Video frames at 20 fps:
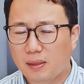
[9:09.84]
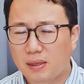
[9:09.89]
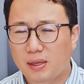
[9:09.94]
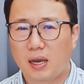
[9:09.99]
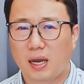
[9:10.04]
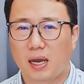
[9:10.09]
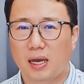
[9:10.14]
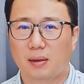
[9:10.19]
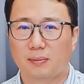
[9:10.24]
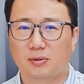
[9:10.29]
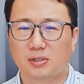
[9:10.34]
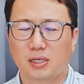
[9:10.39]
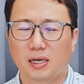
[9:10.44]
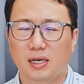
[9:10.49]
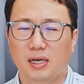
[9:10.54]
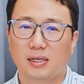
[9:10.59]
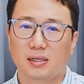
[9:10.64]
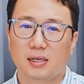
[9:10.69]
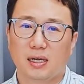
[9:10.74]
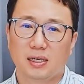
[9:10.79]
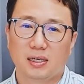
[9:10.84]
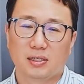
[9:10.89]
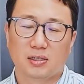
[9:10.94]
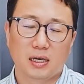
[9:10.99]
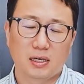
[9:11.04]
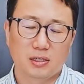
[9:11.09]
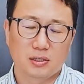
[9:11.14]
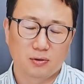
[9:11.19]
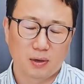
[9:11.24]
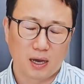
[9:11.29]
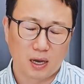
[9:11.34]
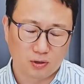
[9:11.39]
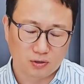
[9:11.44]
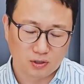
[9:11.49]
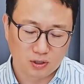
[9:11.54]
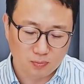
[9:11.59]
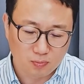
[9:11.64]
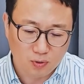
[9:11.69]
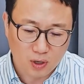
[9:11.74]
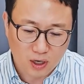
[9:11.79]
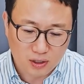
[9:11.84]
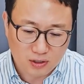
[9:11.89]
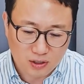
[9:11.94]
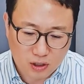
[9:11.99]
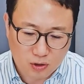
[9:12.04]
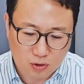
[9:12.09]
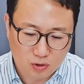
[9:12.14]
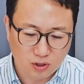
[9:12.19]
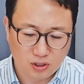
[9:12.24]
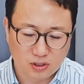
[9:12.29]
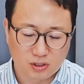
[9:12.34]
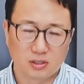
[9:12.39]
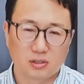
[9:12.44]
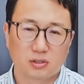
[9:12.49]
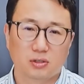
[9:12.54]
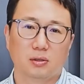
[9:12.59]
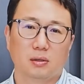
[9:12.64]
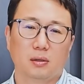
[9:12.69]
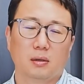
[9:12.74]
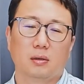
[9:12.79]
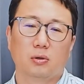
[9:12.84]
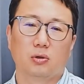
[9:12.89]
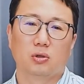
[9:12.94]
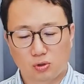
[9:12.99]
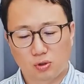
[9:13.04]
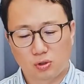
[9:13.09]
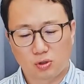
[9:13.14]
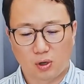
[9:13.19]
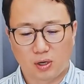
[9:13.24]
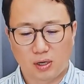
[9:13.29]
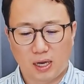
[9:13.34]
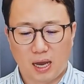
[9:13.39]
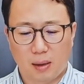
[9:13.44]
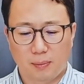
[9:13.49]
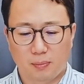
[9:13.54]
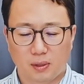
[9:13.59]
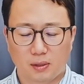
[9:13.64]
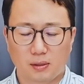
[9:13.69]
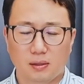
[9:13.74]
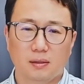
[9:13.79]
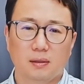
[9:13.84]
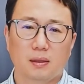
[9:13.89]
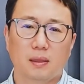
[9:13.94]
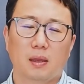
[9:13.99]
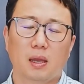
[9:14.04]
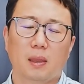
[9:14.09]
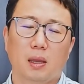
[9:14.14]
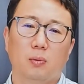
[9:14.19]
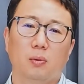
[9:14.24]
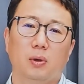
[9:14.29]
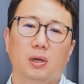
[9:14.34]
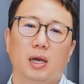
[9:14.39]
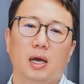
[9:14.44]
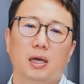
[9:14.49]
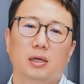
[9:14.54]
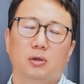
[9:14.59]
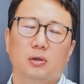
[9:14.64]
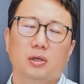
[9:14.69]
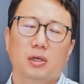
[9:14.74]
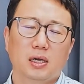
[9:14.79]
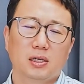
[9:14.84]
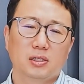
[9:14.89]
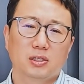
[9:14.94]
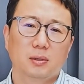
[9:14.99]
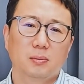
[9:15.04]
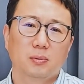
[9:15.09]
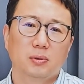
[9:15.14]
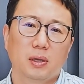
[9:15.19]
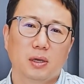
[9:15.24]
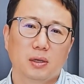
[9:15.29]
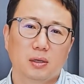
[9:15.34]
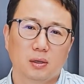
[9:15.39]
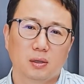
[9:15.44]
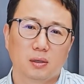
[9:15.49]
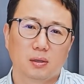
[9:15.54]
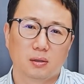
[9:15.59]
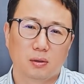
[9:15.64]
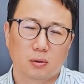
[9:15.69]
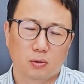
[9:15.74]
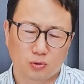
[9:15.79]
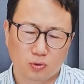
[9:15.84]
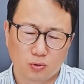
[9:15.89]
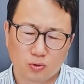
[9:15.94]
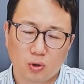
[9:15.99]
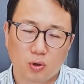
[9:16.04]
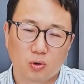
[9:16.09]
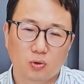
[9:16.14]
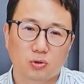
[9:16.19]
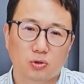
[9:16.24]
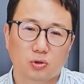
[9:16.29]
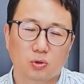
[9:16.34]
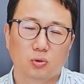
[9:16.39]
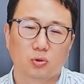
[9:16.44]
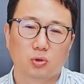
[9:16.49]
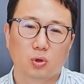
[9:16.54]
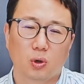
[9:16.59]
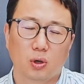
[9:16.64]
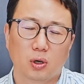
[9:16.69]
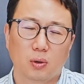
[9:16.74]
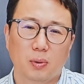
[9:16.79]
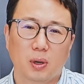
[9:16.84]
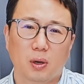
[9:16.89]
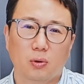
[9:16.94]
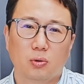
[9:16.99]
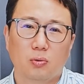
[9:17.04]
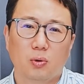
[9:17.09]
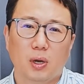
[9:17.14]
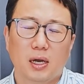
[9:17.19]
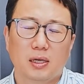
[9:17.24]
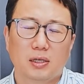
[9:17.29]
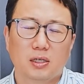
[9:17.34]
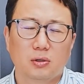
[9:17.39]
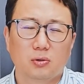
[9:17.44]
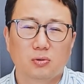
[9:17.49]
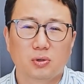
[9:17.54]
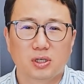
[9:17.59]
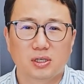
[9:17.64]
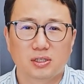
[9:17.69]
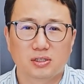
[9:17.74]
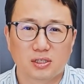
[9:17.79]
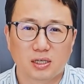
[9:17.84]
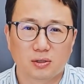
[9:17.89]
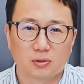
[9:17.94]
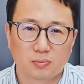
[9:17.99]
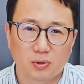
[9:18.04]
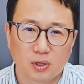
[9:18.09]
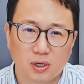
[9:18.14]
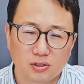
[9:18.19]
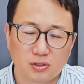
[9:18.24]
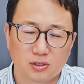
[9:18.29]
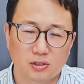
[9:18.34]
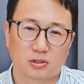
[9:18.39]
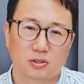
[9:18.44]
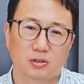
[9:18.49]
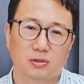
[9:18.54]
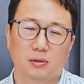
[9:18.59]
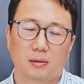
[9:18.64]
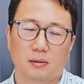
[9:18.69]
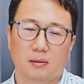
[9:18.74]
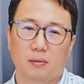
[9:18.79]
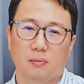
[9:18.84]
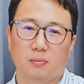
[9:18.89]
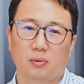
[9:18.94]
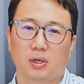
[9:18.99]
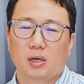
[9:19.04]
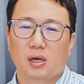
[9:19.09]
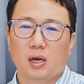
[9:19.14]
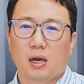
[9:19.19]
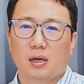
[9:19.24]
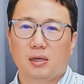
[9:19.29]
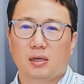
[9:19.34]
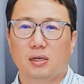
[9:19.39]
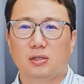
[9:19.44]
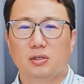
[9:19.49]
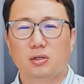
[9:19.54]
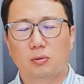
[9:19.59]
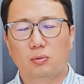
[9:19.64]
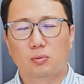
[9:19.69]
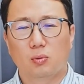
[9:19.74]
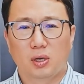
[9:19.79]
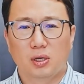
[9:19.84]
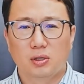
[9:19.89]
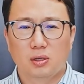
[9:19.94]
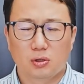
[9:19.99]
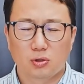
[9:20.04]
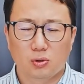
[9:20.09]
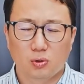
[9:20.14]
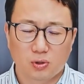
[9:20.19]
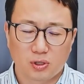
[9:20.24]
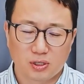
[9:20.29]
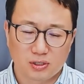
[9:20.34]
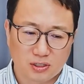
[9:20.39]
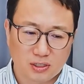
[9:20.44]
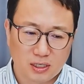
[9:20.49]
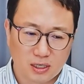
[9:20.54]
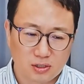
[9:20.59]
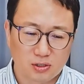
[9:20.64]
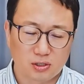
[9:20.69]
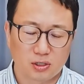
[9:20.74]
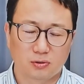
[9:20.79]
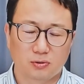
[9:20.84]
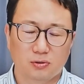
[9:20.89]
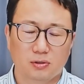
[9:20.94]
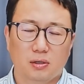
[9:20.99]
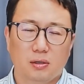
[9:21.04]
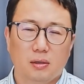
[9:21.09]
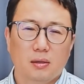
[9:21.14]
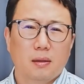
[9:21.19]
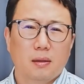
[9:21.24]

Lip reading: I am saying that excessive housing price increases should not happen. I would like to say something to those who talk about rising real estate prices. Regardless of whether your incentives